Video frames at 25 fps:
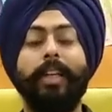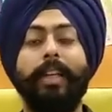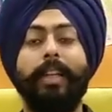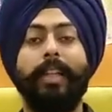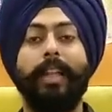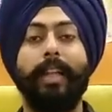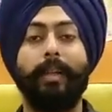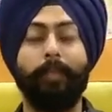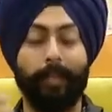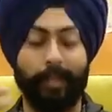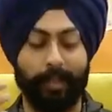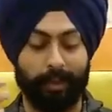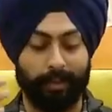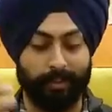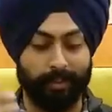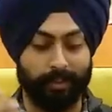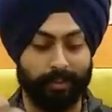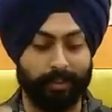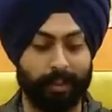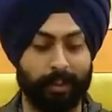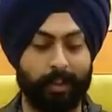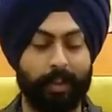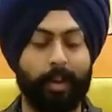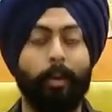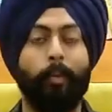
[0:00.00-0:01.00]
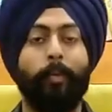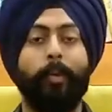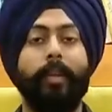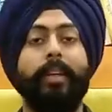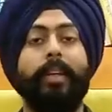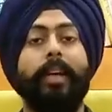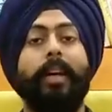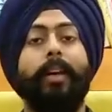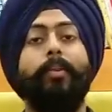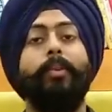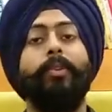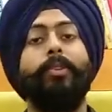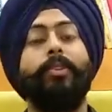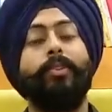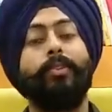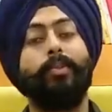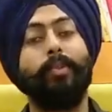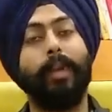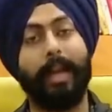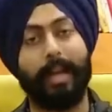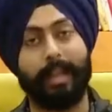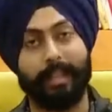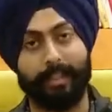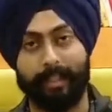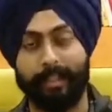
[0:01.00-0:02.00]
and then we'll understand how many hours
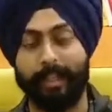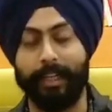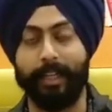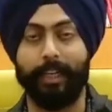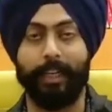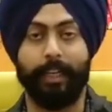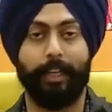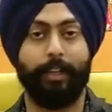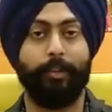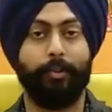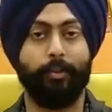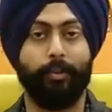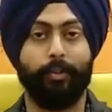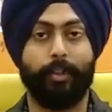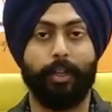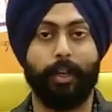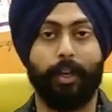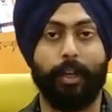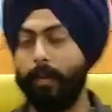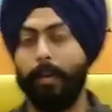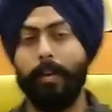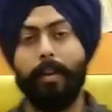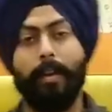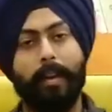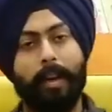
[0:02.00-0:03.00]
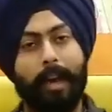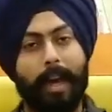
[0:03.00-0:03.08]
you actually need to study.